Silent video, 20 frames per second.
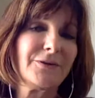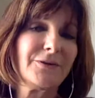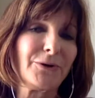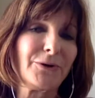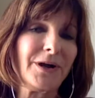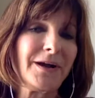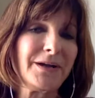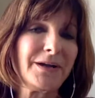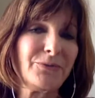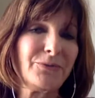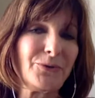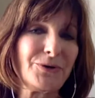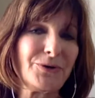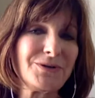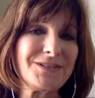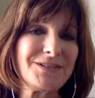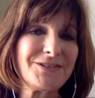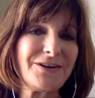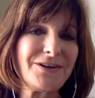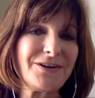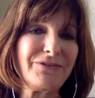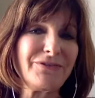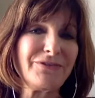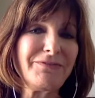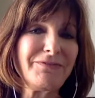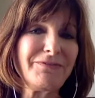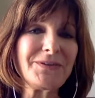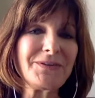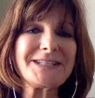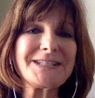your kind words, Geoffrey. I
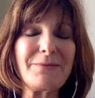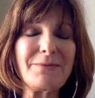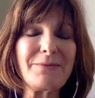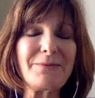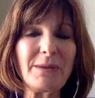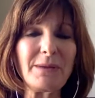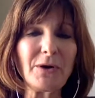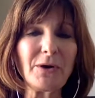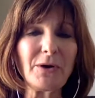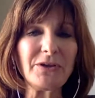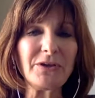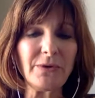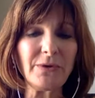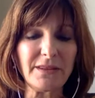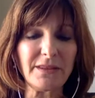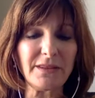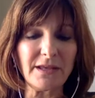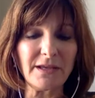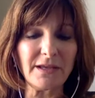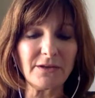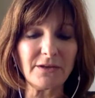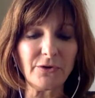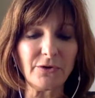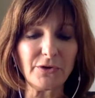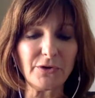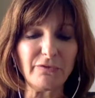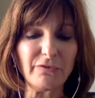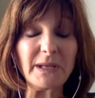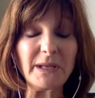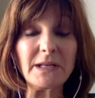feel the same way about you. I think,
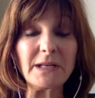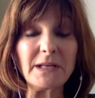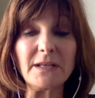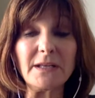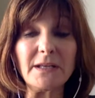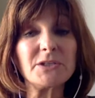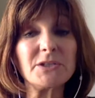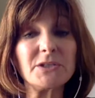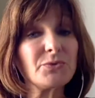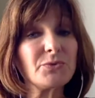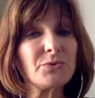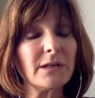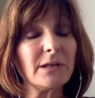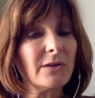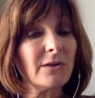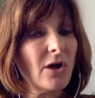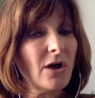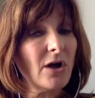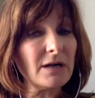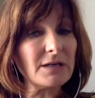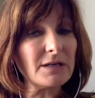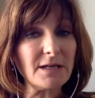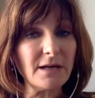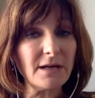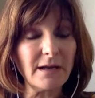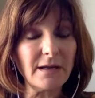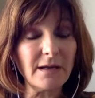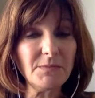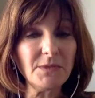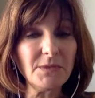you've been in the industry a long
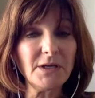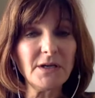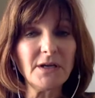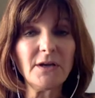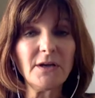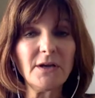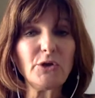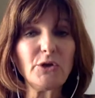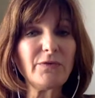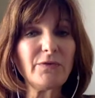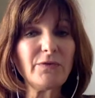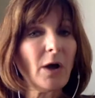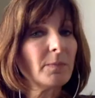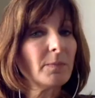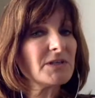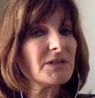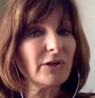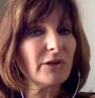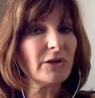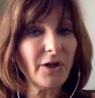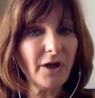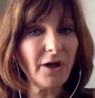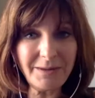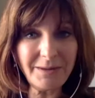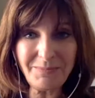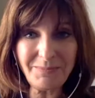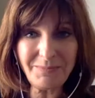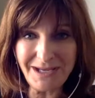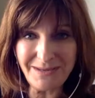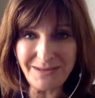time. You've helped a lot
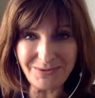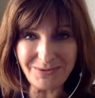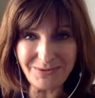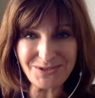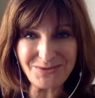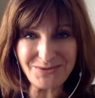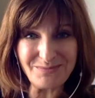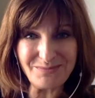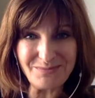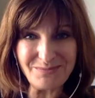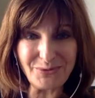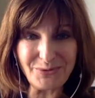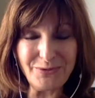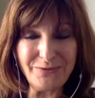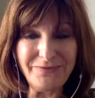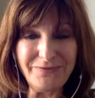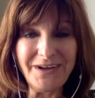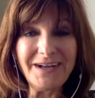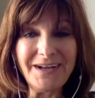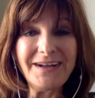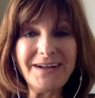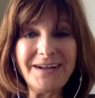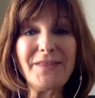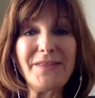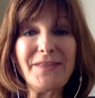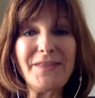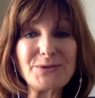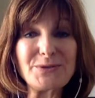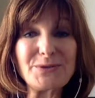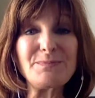of people to improve
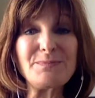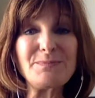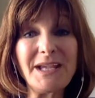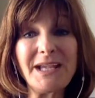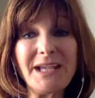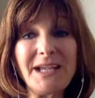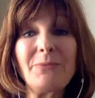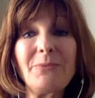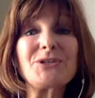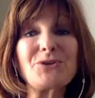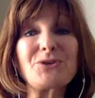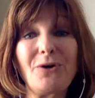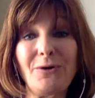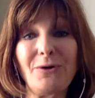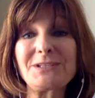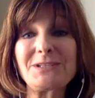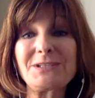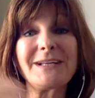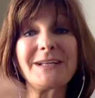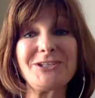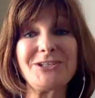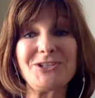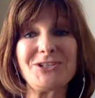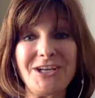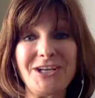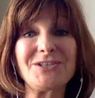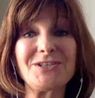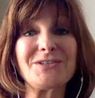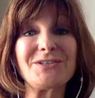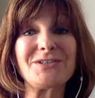their speaking, which ultimately
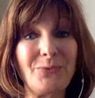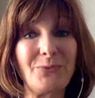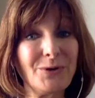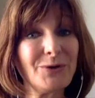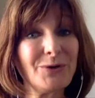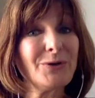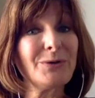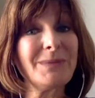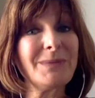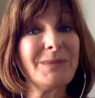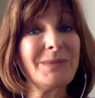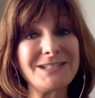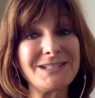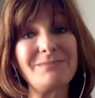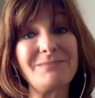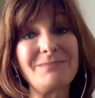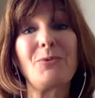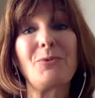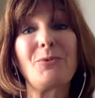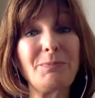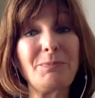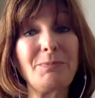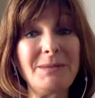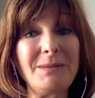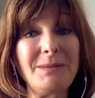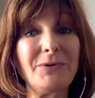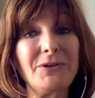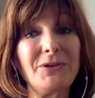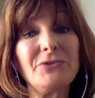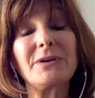changes the world, because the more
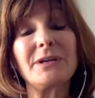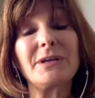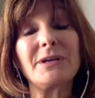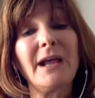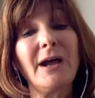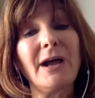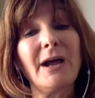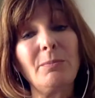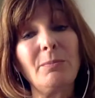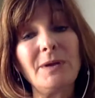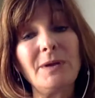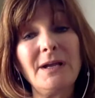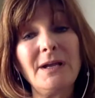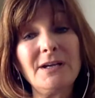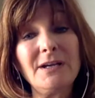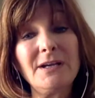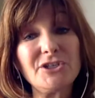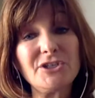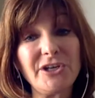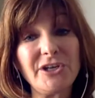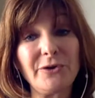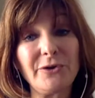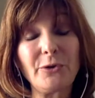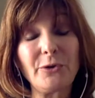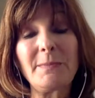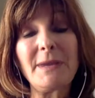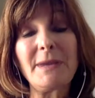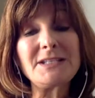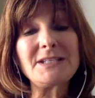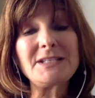people you can help share
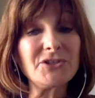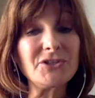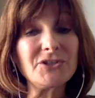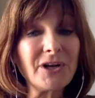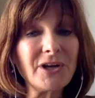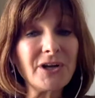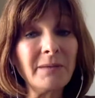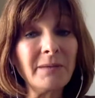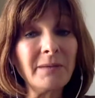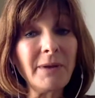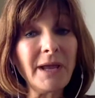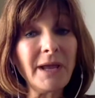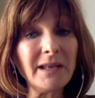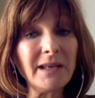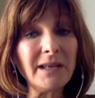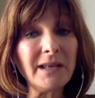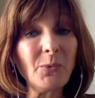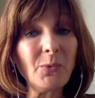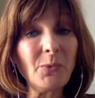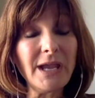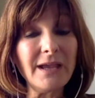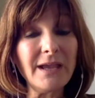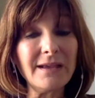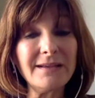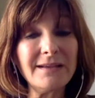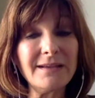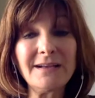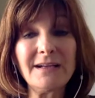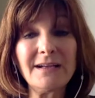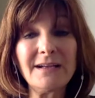their message in a compelling
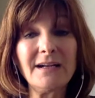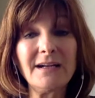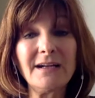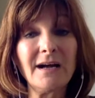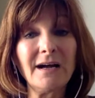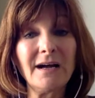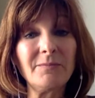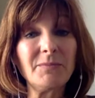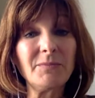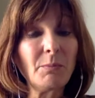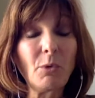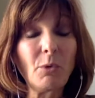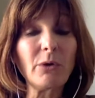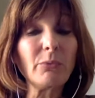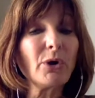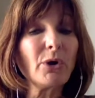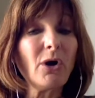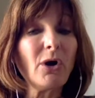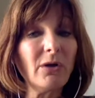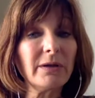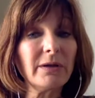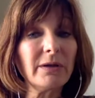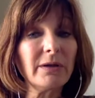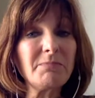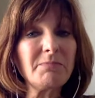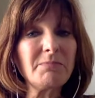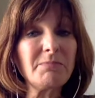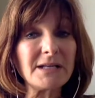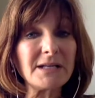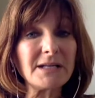way, the more we're all
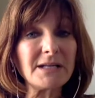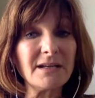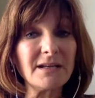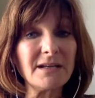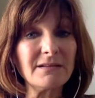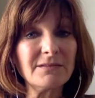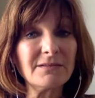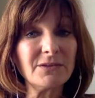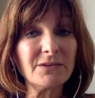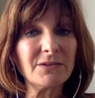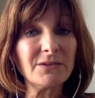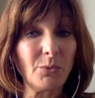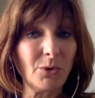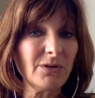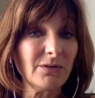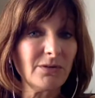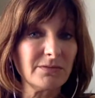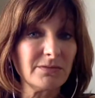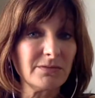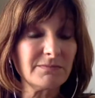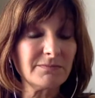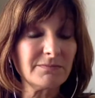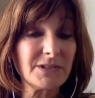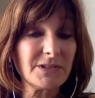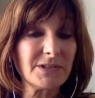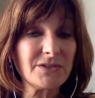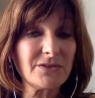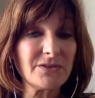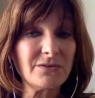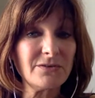impacting the world.
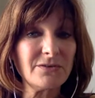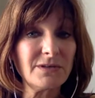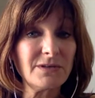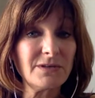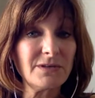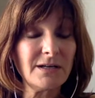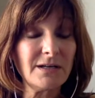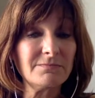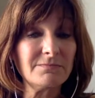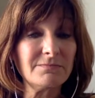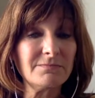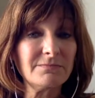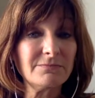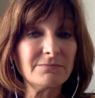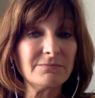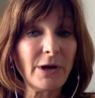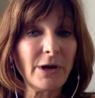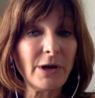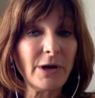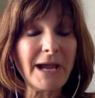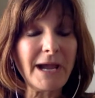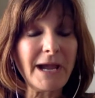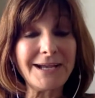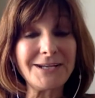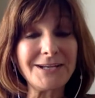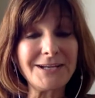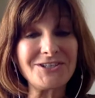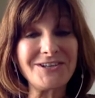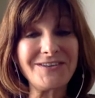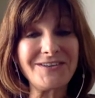So right back
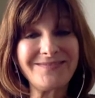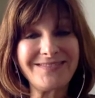at you.